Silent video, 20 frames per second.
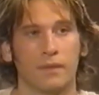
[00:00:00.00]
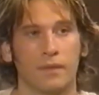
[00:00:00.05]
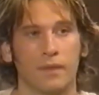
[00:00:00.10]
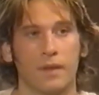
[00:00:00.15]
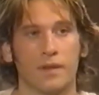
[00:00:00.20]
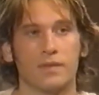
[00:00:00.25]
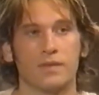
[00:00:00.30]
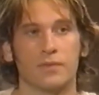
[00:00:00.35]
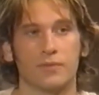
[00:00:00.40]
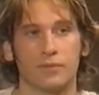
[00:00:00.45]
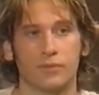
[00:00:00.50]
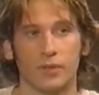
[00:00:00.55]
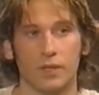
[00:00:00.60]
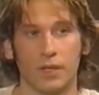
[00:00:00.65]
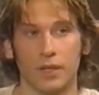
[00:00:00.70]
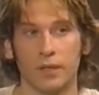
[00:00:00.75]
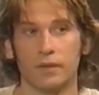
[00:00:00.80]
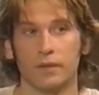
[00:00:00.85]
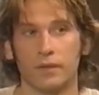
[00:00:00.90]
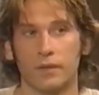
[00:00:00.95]
That's a
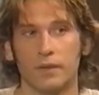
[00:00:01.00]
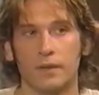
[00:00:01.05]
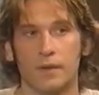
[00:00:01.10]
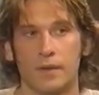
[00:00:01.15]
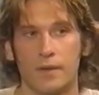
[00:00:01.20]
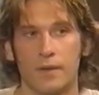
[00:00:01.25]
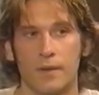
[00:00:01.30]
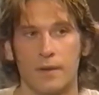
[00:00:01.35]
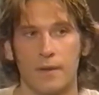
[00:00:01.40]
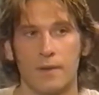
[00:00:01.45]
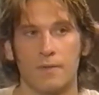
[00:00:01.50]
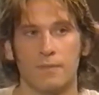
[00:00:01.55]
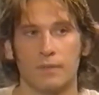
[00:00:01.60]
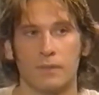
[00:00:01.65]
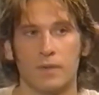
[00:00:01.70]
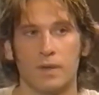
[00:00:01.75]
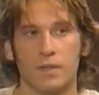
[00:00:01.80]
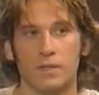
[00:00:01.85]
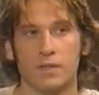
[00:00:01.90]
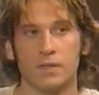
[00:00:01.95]
fling.
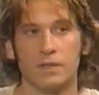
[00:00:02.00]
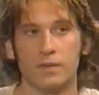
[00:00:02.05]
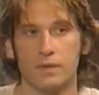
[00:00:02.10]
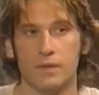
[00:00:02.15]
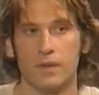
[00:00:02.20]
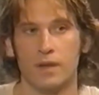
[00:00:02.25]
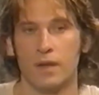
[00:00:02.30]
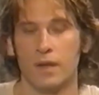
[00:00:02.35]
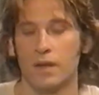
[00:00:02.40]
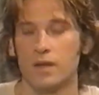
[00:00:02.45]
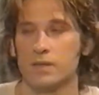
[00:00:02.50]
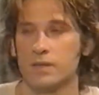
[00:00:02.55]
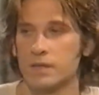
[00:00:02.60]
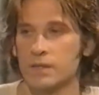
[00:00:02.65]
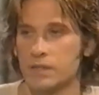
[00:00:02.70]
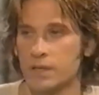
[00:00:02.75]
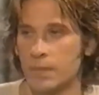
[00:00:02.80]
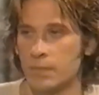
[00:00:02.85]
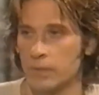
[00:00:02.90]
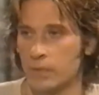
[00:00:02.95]
It's a, it's a
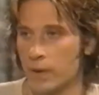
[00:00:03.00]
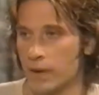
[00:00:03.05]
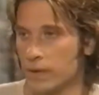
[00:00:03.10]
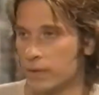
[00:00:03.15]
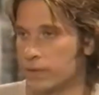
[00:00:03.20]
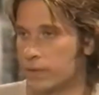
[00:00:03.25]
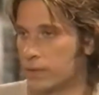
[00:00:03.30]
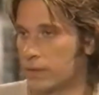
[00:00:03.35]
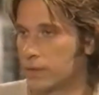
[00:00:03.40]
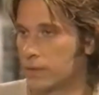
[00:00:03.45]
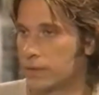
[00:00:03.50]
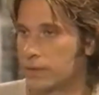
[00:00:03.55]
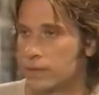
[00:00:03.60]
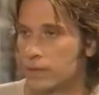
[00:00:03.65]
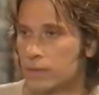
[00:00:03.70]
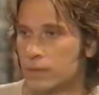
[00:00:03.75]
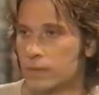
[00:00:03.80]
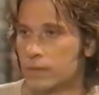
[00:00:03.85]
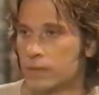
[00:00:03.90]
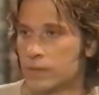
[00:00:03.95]
temporary thing.
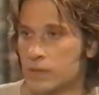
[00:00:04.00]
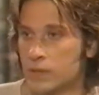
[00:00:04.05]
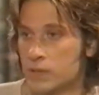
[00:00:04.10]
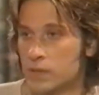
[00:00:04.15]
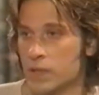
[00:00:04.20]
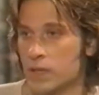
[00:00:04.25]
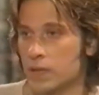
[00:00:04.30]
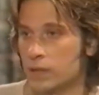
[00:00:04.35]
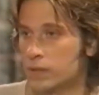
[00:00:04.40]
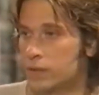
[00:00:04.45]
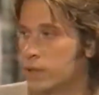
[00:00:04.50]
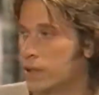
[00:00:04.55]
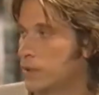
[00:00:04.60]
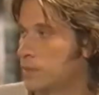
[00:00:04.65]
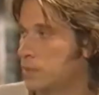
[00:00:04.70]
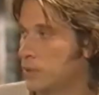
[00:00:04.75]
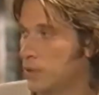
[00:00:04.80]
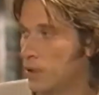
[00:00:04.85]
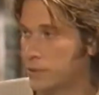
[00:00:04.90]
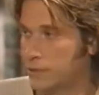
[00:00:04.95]
Because they don't, they don't
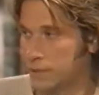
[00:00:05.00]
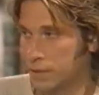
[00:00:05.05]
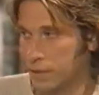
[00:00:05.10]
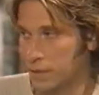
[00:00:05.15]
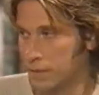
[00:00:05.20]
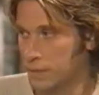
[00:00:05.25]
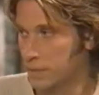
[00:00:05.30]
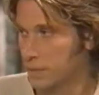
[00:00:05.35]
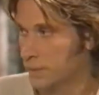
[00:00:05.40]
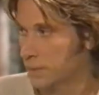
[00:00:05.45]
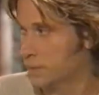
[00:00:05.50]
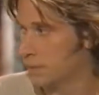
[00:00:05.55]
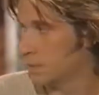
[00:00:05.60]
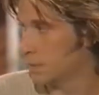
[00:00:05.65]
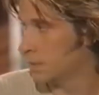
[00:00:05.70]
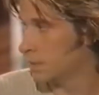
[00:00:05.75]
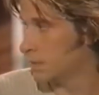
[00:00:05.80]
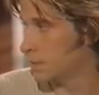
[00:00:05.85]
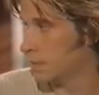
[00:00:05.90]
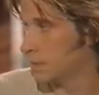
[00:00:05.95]
belong together.
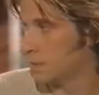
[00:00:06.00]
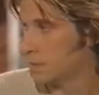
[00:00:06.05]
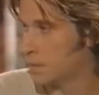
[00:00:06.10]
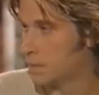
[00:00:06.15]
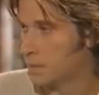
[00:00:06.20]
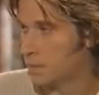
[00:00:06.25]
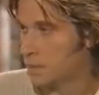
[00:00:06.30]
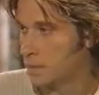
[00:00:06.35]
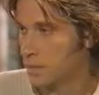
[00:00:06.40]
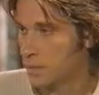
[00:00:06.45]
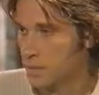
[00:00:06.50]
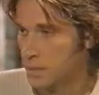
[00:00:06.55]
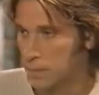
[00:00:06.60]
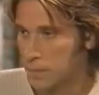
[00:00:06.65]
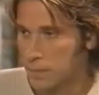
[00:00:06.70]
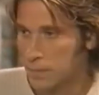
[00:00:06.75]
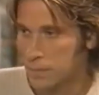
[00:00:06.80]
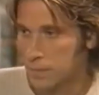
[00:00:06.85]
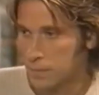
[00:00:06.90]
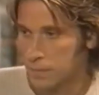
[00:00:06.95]
Mm-hmm. Dream is
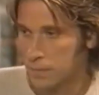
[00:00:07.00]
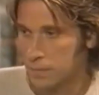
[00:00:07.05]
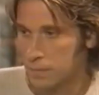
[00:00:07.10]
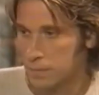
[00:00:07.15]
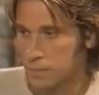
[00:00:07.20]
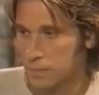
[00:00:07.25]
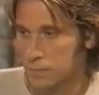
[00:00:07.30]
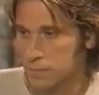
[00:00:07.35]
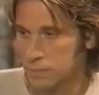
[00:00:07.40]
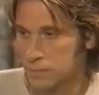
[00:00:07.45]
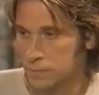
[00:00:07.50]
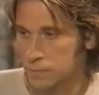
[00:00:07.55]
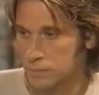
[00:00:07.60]
over, Paul.